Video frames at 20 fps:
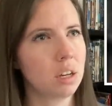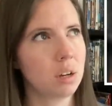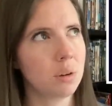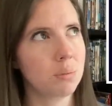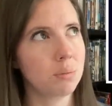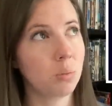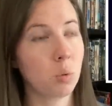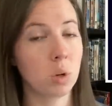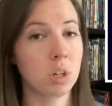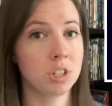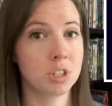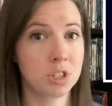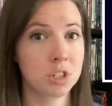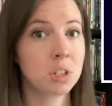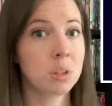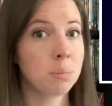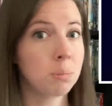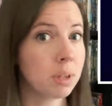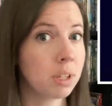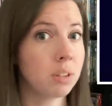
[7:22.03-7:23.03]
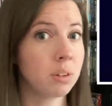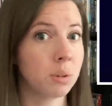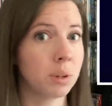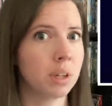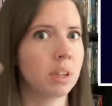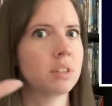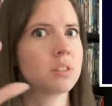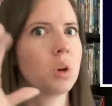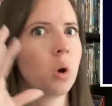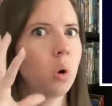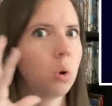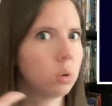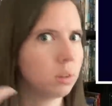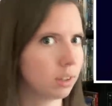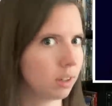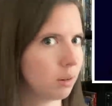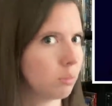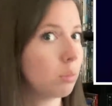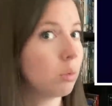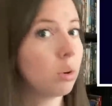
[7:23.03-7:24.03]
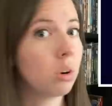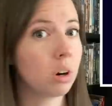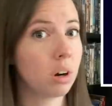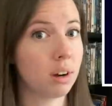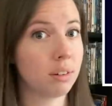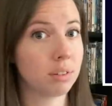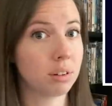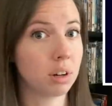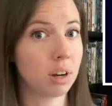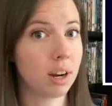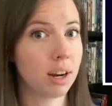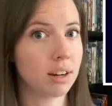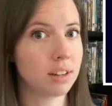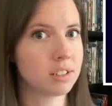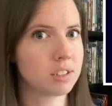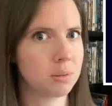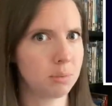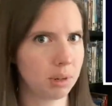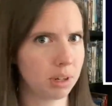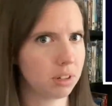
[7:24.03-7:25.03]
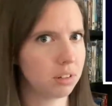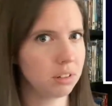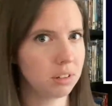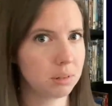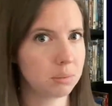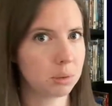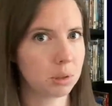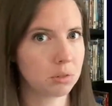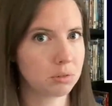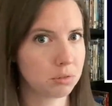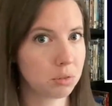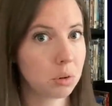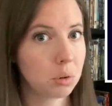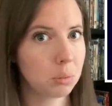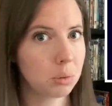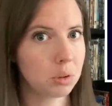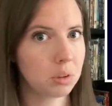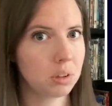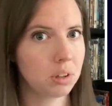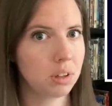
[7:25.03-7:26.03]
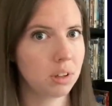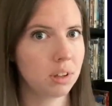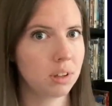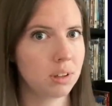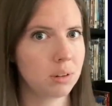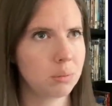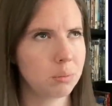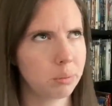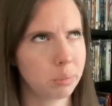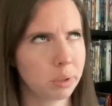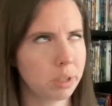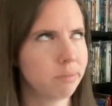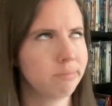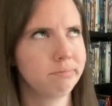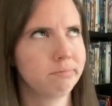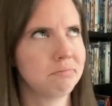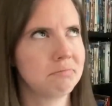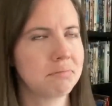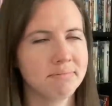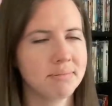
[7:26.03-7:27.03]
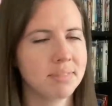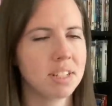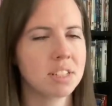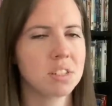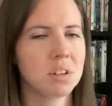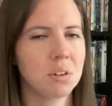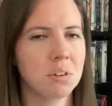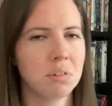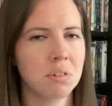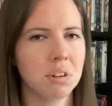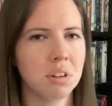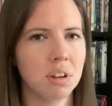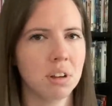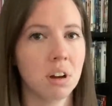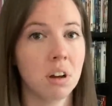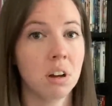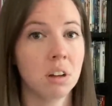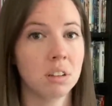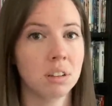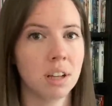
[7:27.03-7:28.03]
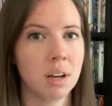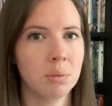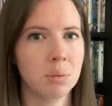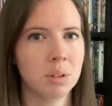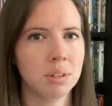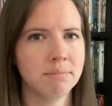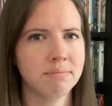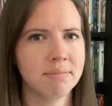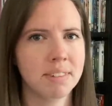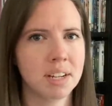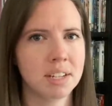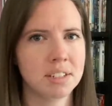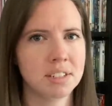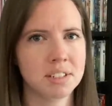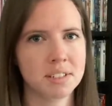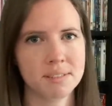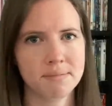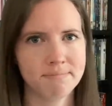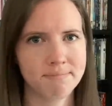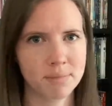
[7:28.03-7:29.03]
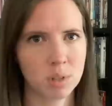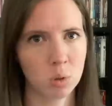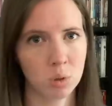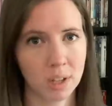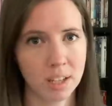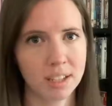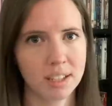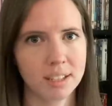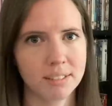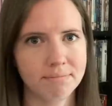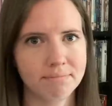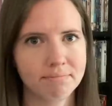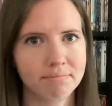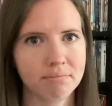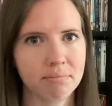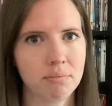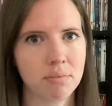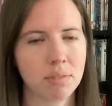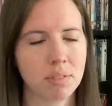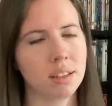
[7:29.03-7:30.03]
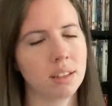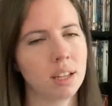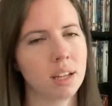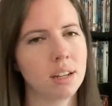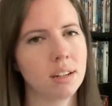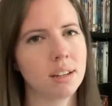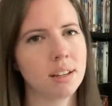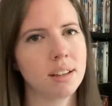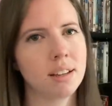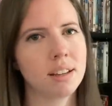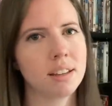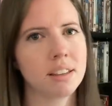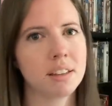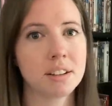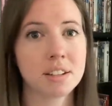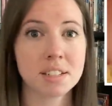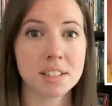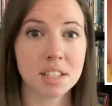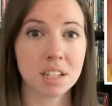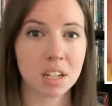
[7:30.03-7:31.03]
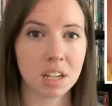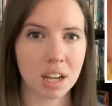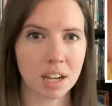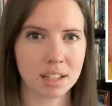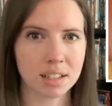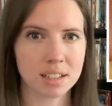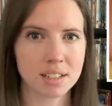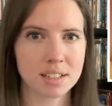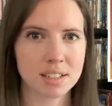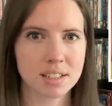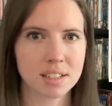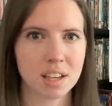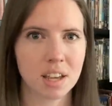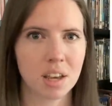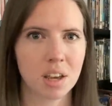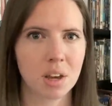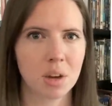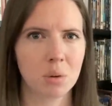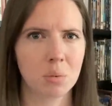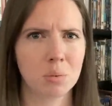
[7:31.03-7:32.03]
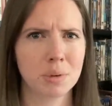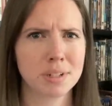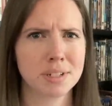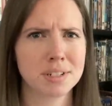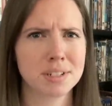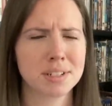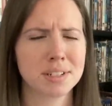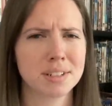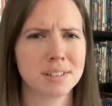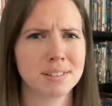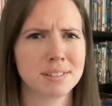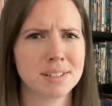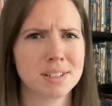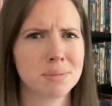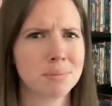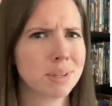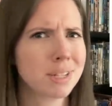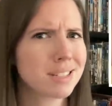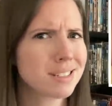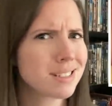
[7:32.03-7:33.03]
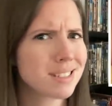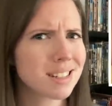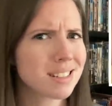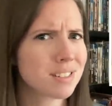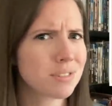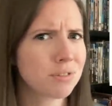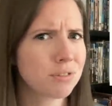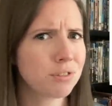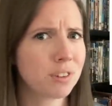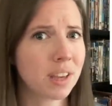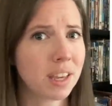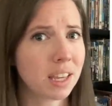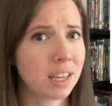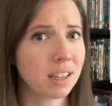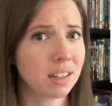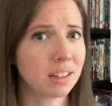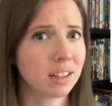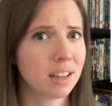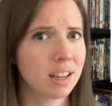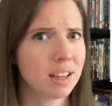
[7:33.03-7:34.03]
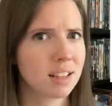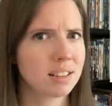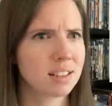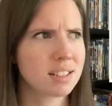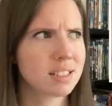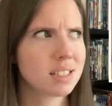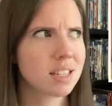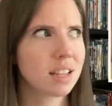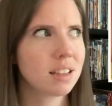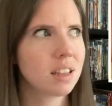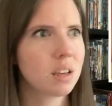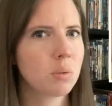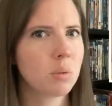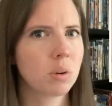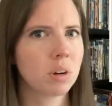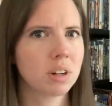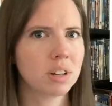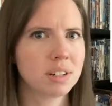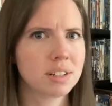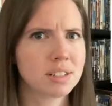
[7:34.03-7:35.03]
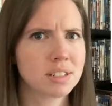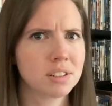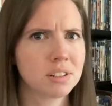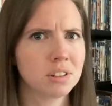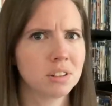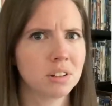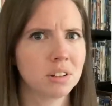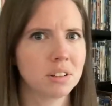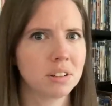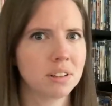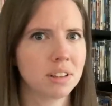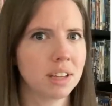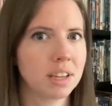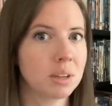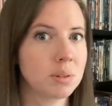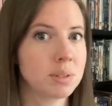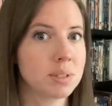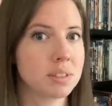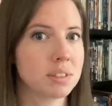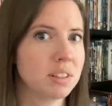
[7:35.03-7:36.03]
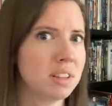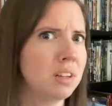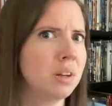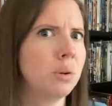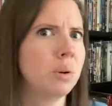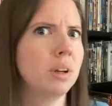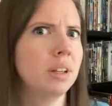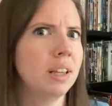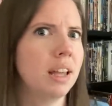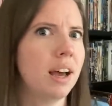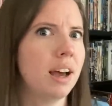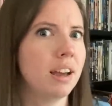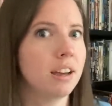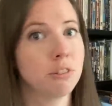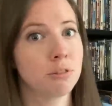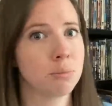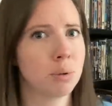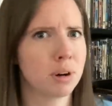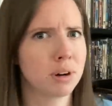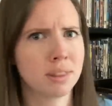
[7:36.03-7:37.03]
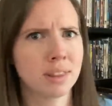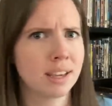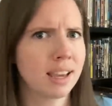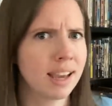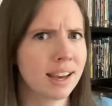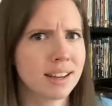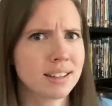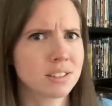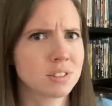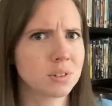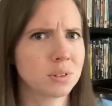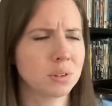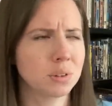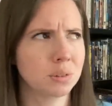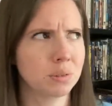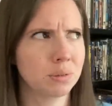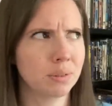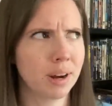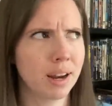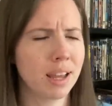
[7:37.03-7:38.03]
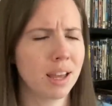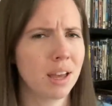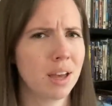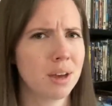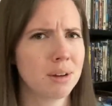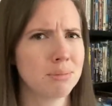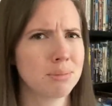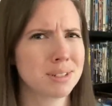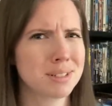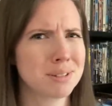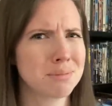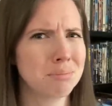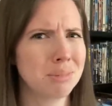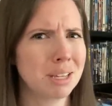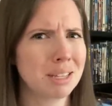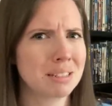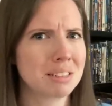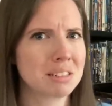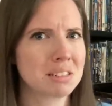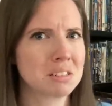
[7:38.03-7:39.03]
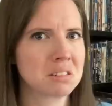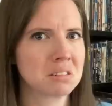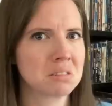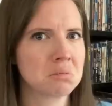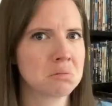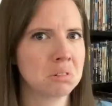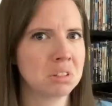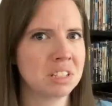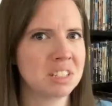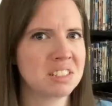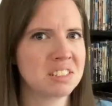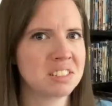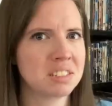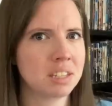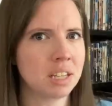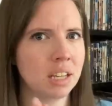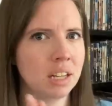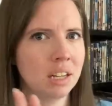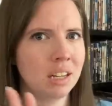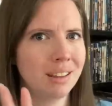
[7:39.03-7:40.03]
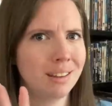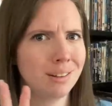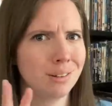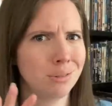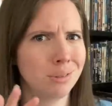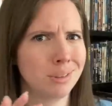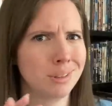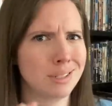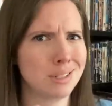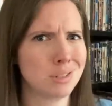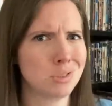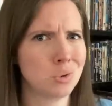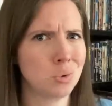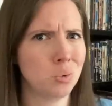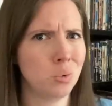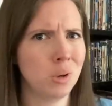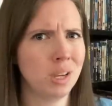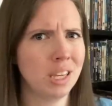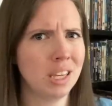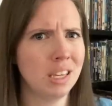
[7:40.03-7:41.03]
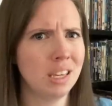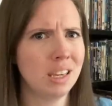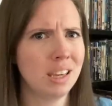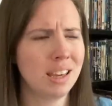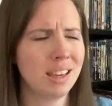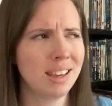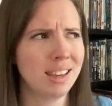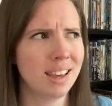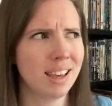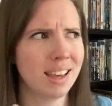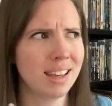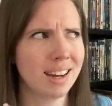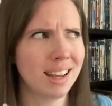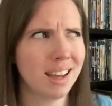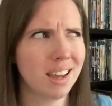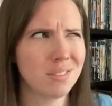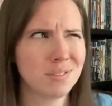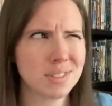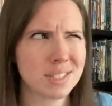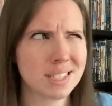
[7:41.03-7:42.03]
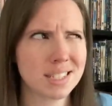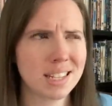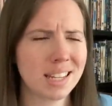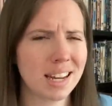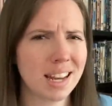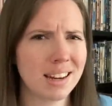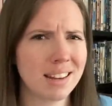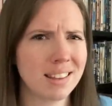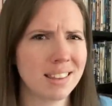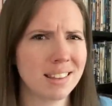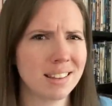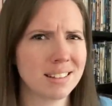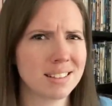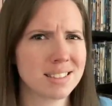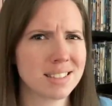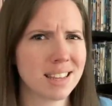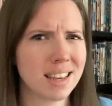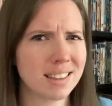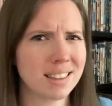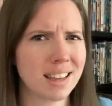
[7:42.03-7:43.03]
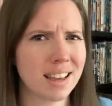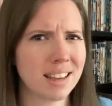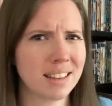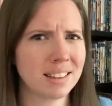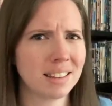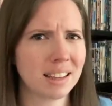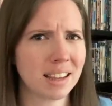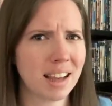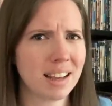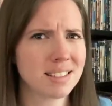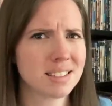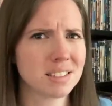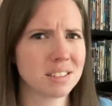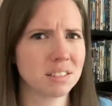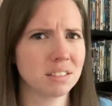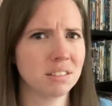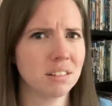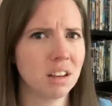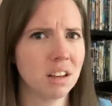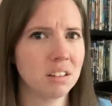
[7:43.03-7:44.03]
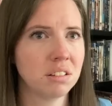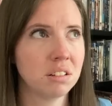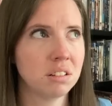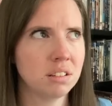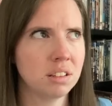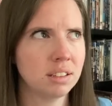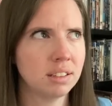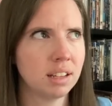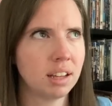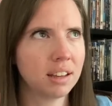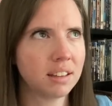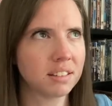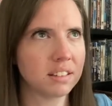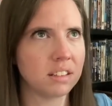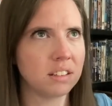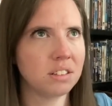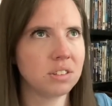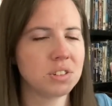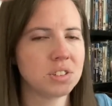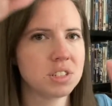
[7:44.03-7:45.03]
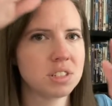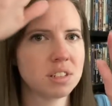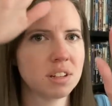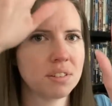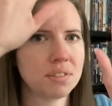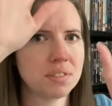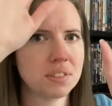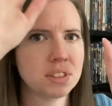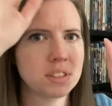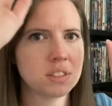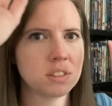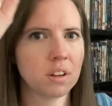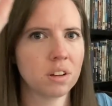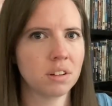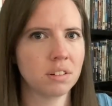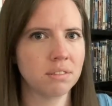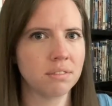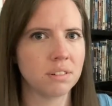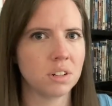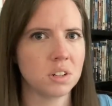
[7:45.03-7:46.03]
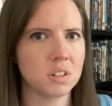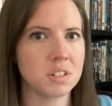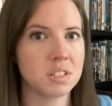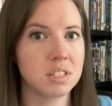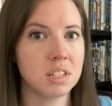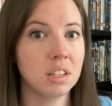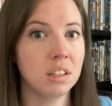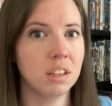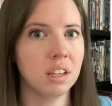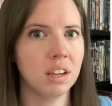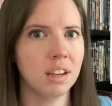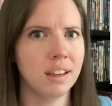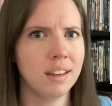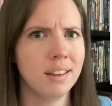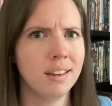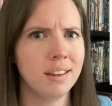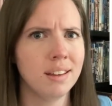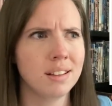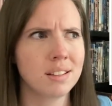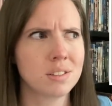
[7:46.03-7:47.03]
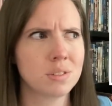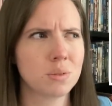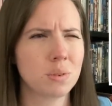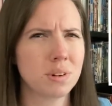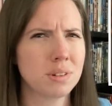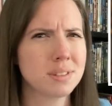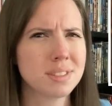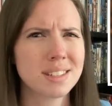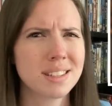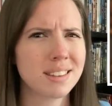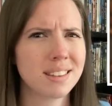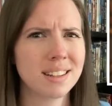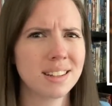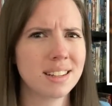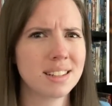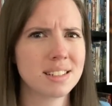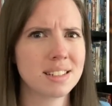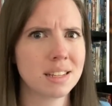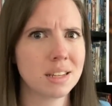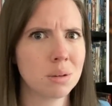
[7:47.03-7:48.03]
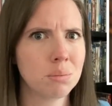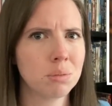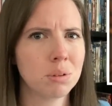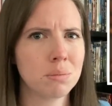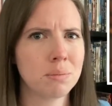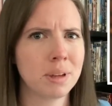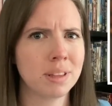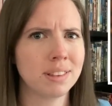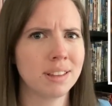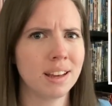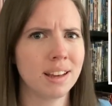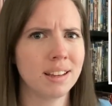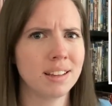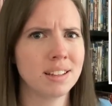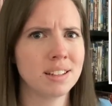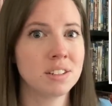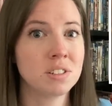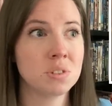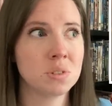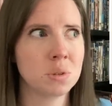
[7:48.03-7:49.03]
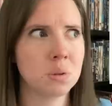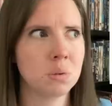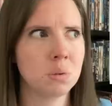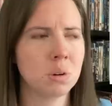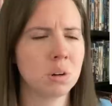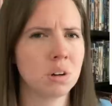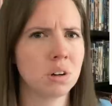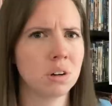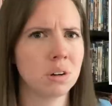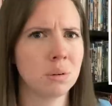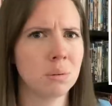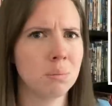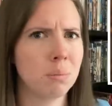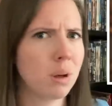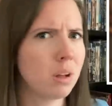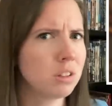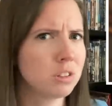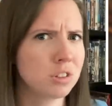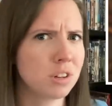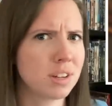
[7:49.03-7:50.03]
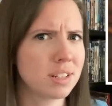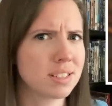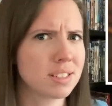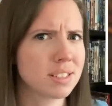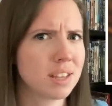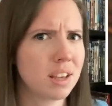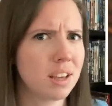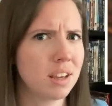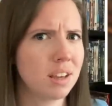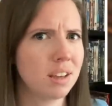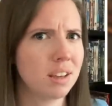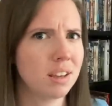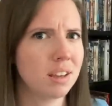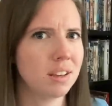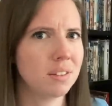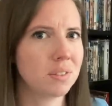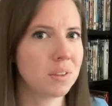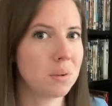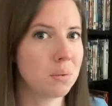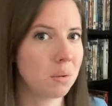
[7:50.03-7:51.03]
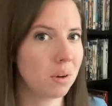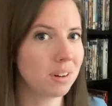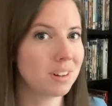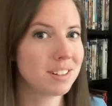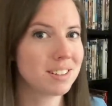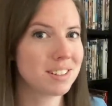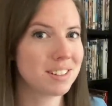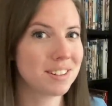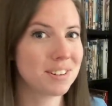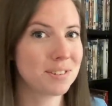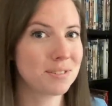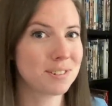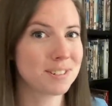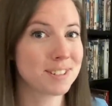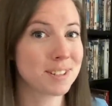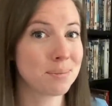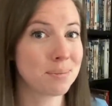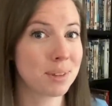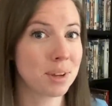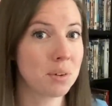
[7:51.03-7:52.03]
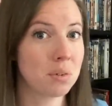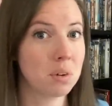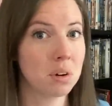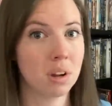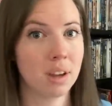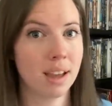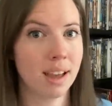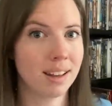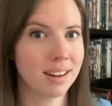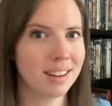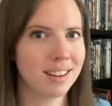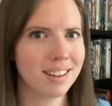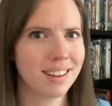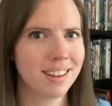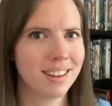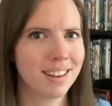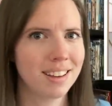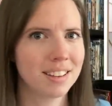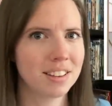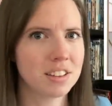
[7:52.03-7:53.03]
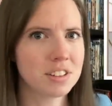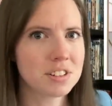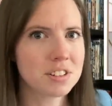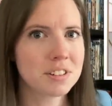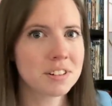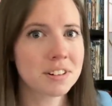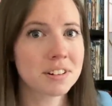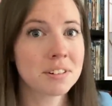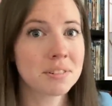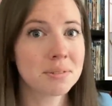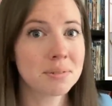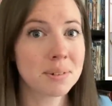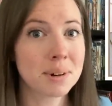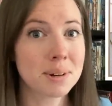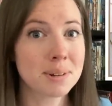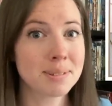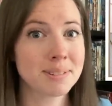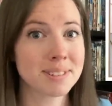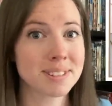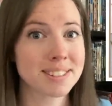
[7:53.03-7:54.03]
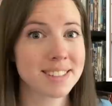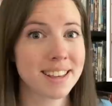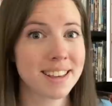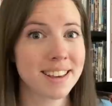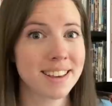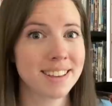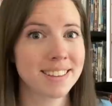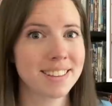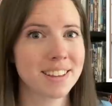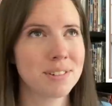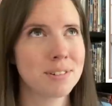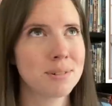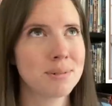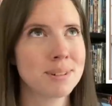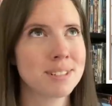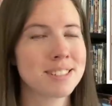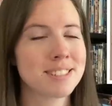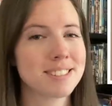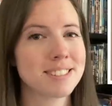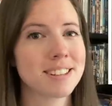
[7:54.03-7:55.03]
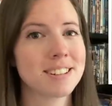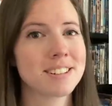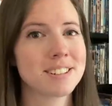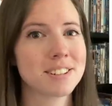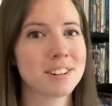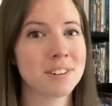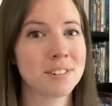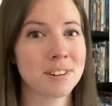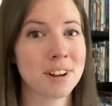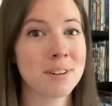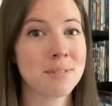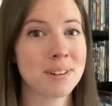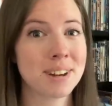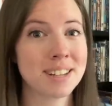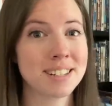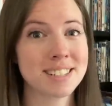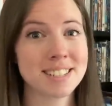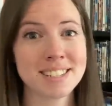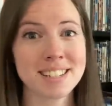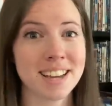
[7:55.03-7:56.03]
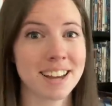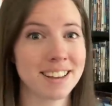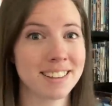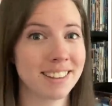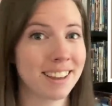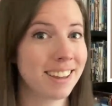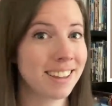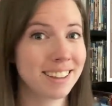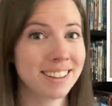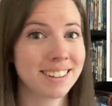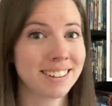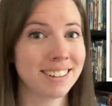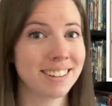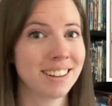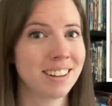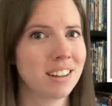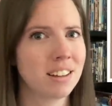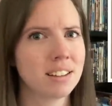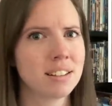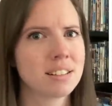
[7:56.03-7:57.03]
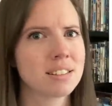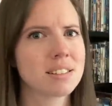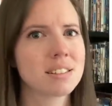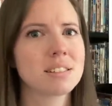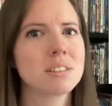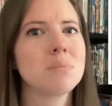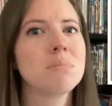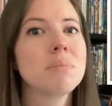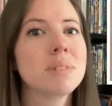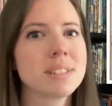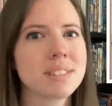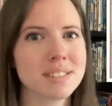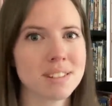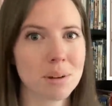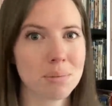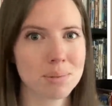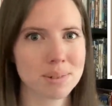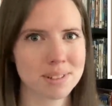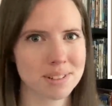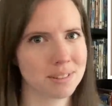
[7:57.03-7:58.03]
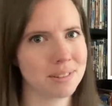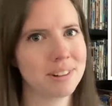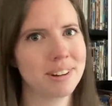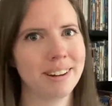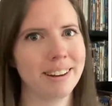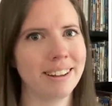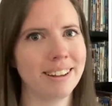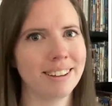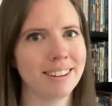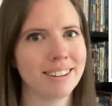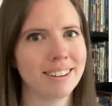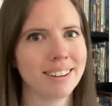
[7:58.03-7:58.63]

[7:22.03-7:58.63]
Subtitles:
What it should be doing is holding up more of her hair to make her look more formal. But that's all I really got on that one. I just don't like it. And then there's the necklace, which to me just doesn't fit in. They said they wanted it to look like it was, you know, alive, part of the castle, right? But to me, it just looks really skinny and really twiggy. And I haven't seen anything else like that in the castle other than like the little stuff that's on her ceiling. So I don't see the need to implement that into her ball dress. If they wanted to go for something organic, they should have done a rose. That would have been such a great way to tie that in. Such a missed opportunity.